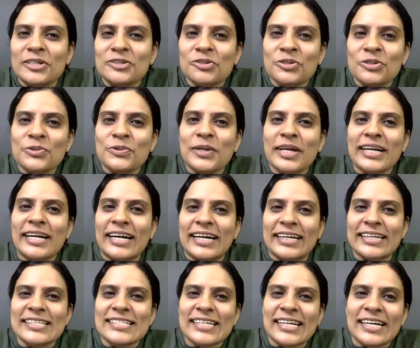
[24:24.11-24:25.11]
So you can
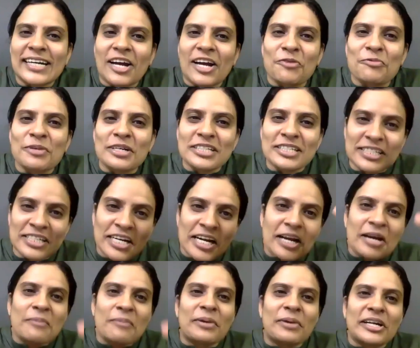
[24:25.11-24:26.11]
understand how much
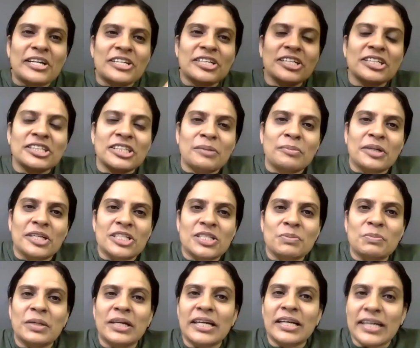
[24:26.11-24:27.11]
pressure she must
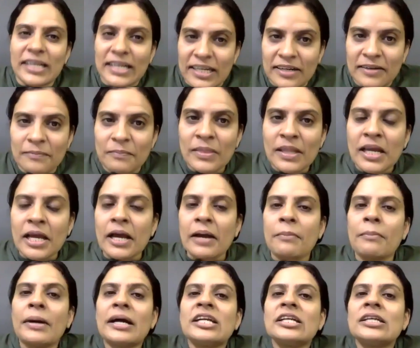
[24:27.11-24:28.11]
be in.
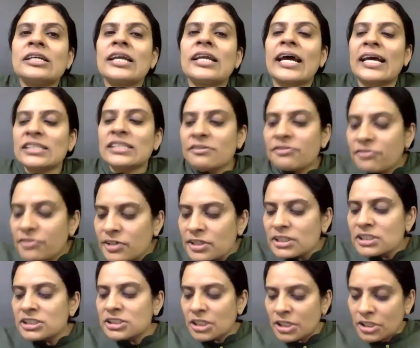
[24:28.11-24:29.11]
But as a
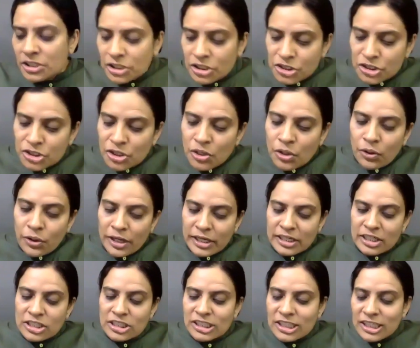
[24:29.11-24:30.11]
first generation
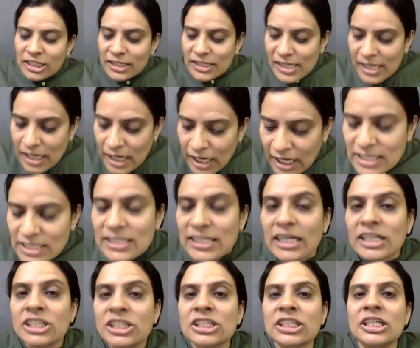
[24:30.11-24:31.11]
lawyer, she realized
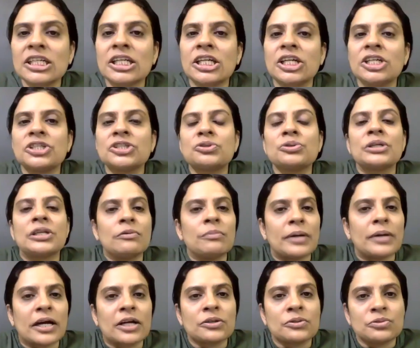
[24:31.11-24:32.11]
that she needs to give
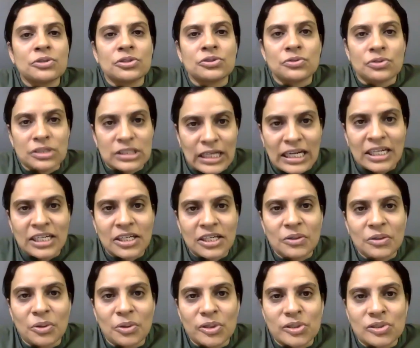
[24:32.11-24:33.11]
back to the society
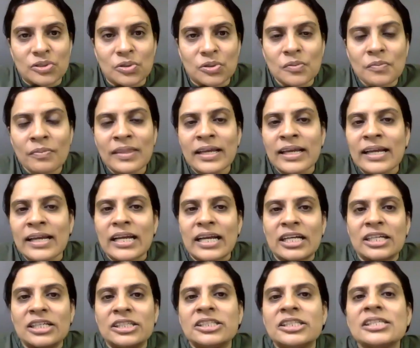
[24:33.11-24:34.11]
also.
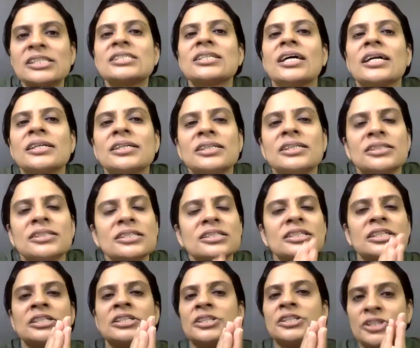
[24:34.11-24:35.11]
And she started this
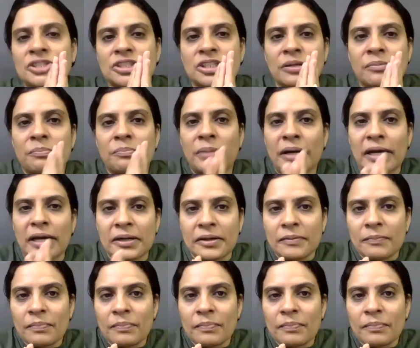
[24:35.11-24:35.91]
internship bank.